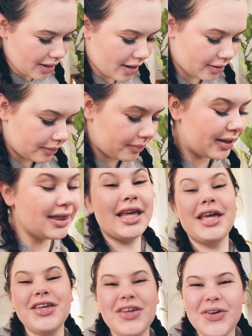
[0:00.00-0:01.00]
But
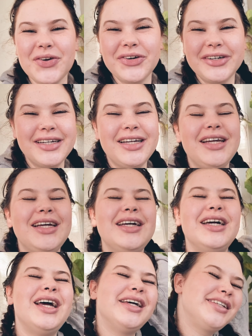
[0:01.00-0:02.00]
thank you
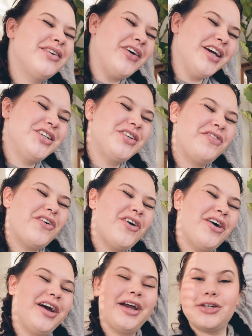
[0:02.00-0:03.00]
so much
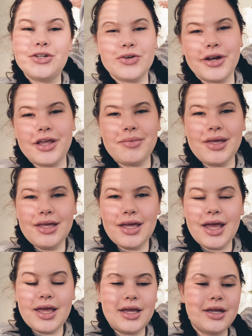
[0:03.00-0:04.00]
for joining me
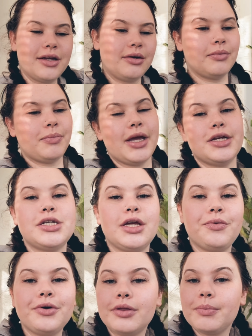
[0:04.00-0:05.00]
and painting
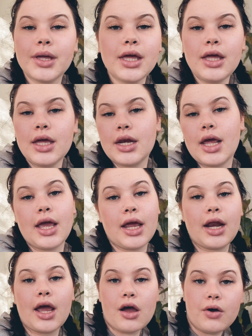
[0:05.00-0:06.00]
with me and hanging
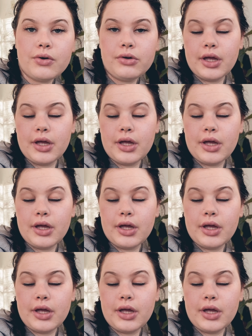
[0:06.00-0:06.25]
out.